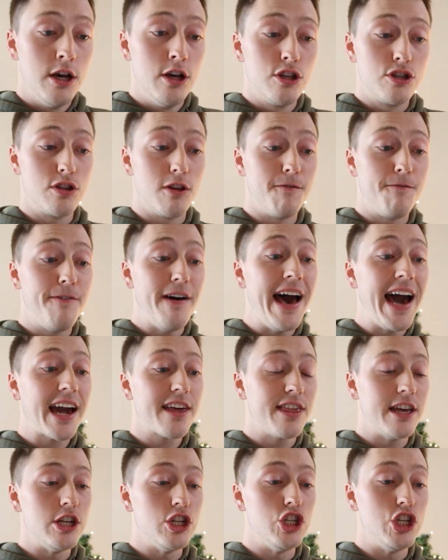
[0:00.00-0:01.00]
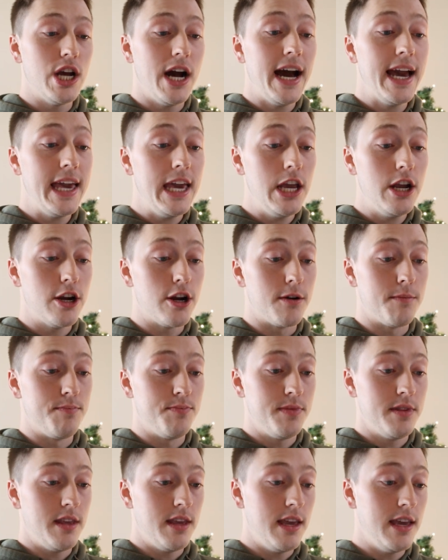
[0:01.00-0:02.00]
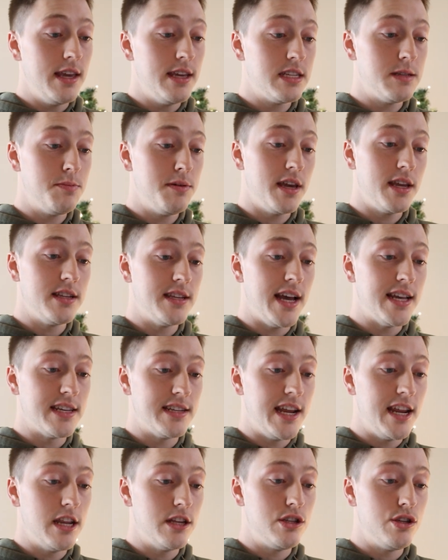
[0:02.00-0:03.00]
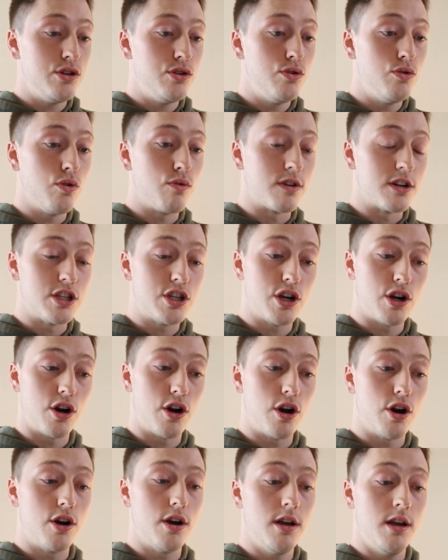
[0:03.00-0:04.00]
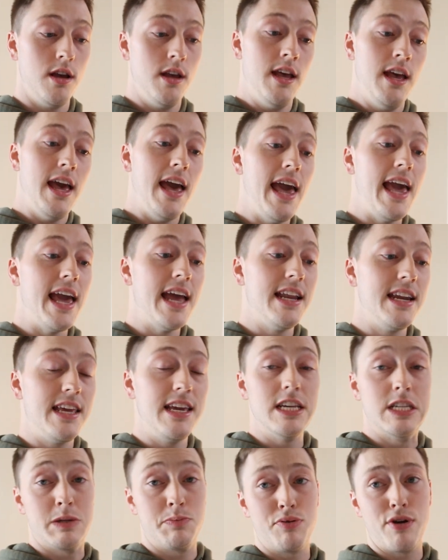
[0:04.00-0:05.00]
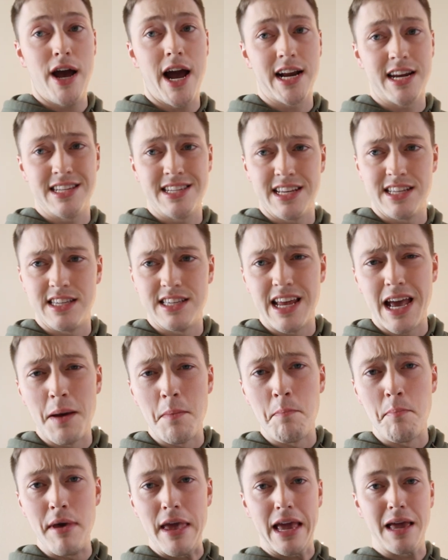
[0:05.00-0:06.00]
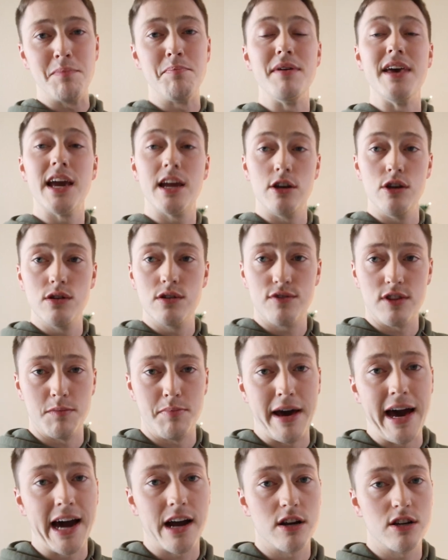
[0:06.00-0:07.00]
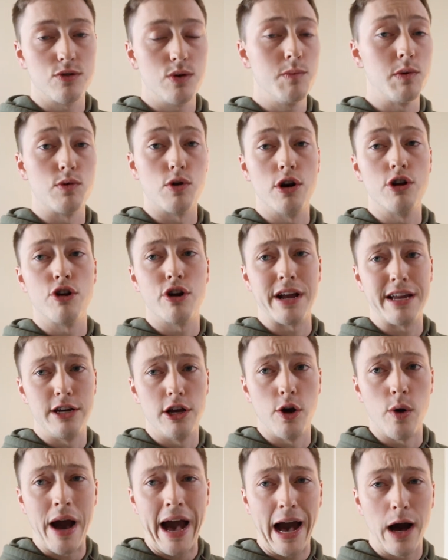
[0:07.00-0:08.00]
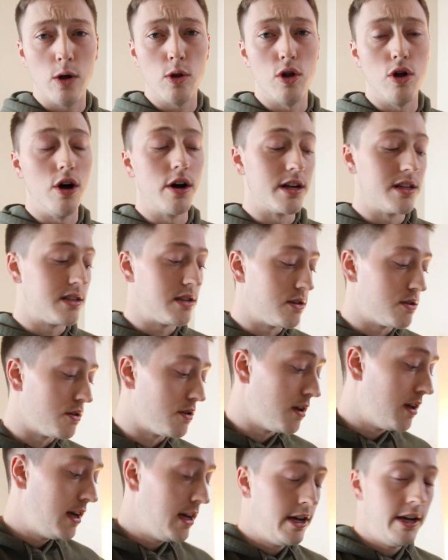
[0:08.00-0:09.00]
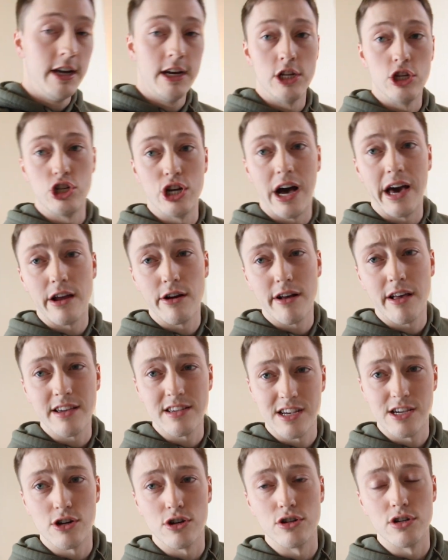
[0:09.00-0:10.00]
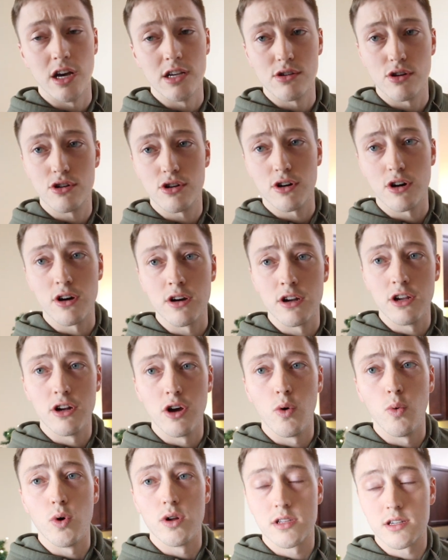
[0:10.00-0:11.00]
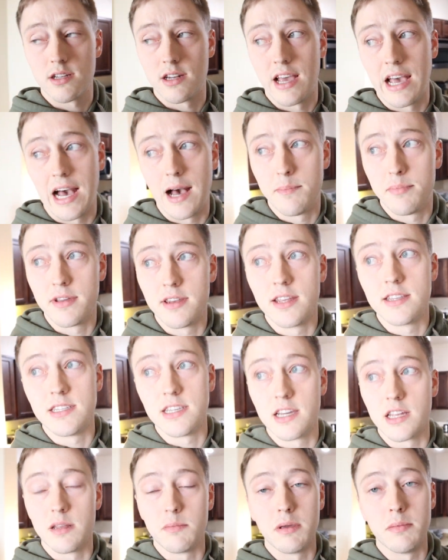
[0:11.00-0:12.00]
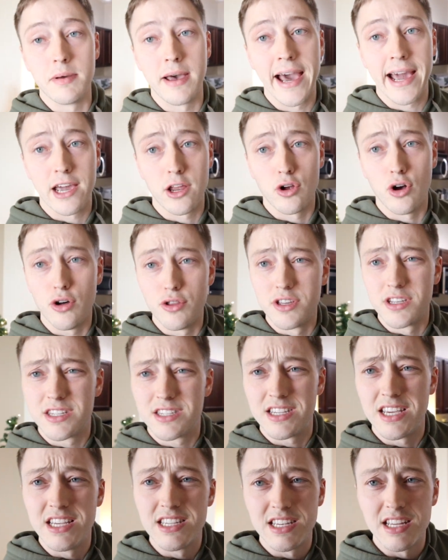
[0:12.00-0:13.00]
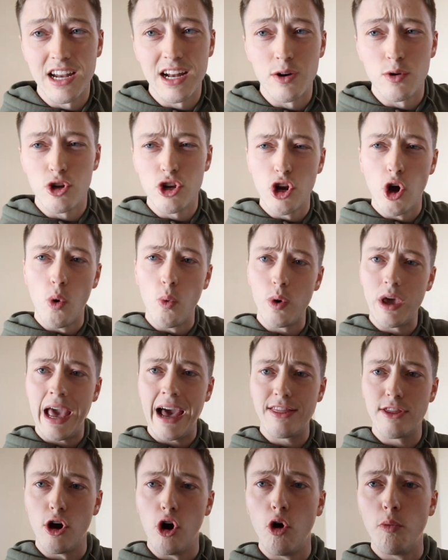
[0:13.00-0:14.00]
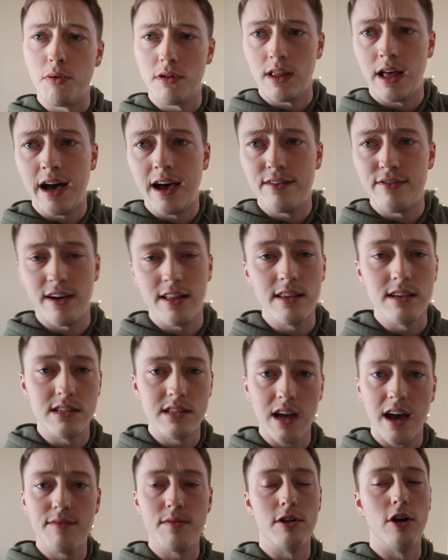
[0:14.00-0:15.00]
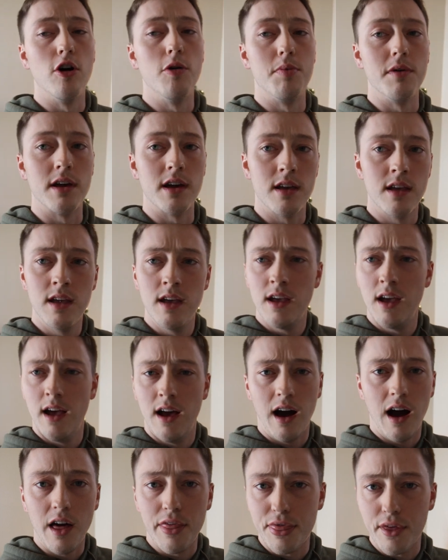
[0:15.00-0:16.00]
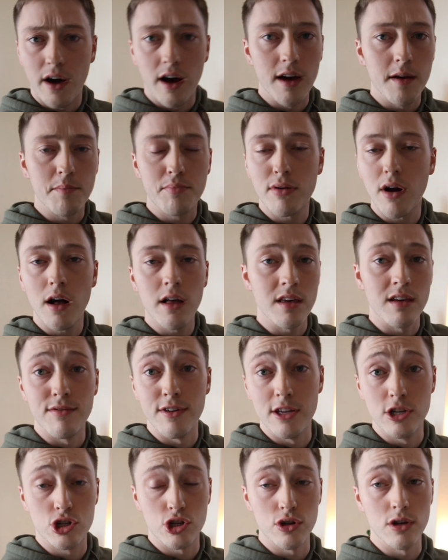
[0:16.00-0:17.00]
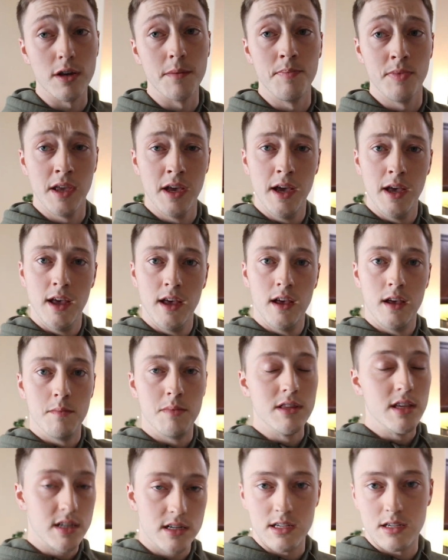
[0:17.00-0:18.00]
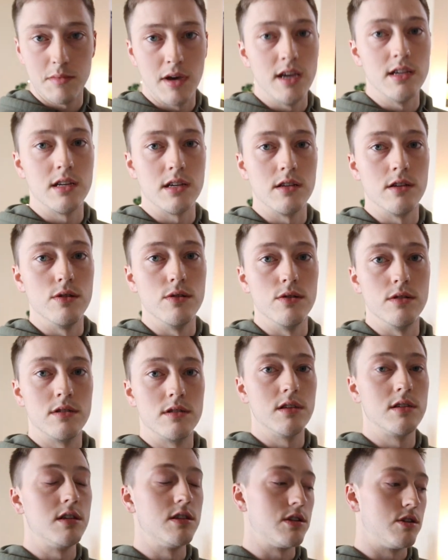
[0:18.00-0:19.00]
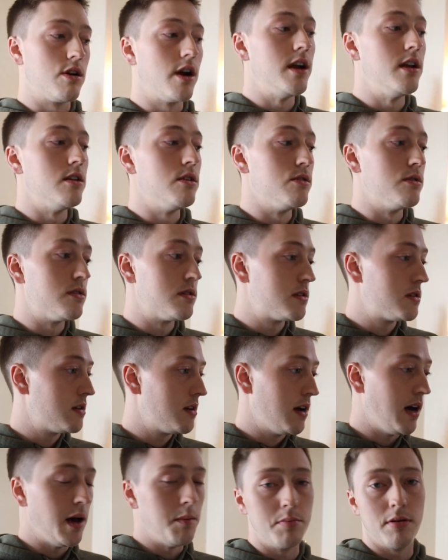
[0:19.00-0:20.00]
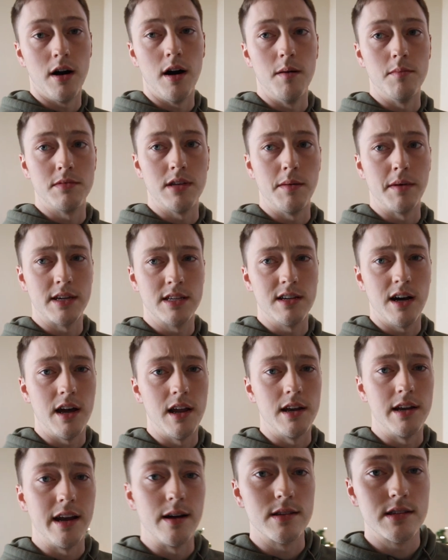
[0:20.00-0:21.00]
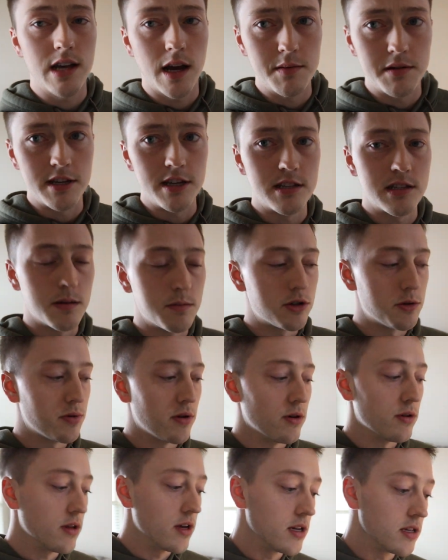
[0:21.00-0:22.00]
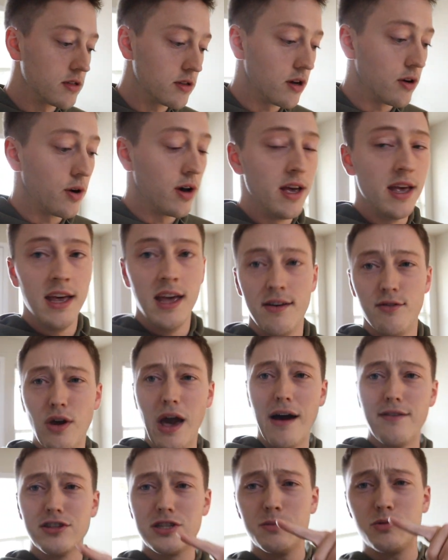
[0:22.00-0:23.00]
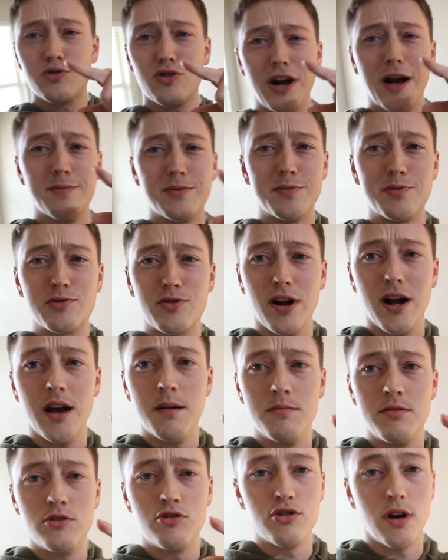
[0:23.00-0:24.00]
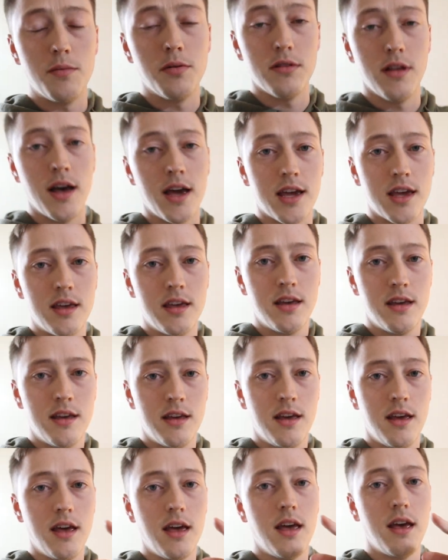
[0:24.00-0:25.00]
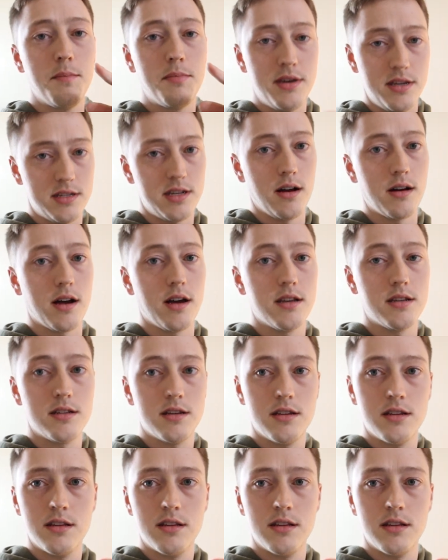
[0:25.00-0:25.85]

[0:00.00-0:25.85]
So the fact that Jaire is being designated to return and he is practicing today, big, big news for the Packers. We've been wondering, you know, how long until Jaire Alexander does return. You know, what's going to happen? Is he going to be back at all this season? And, you know, we had the hope alive. At least I've been hoping. I thought probably eventually, but this is amazing news. This is great news. I'm pumped. I'm excited. Now it's time to eat some Chipotle. So if you haven't subscribed, subscribe, drop a like. Peace out, guys.